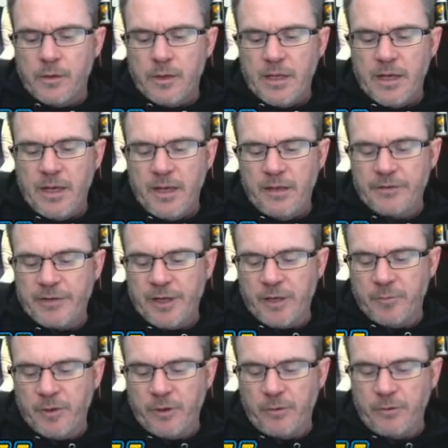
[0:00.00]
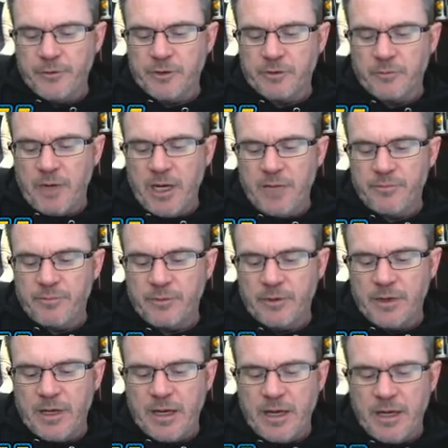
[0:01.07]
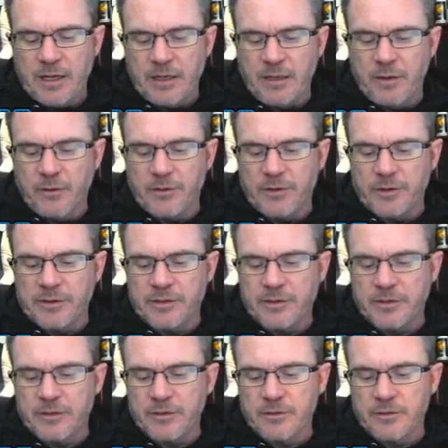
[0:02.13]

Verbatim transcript: And let's take a big old swipe at Locust.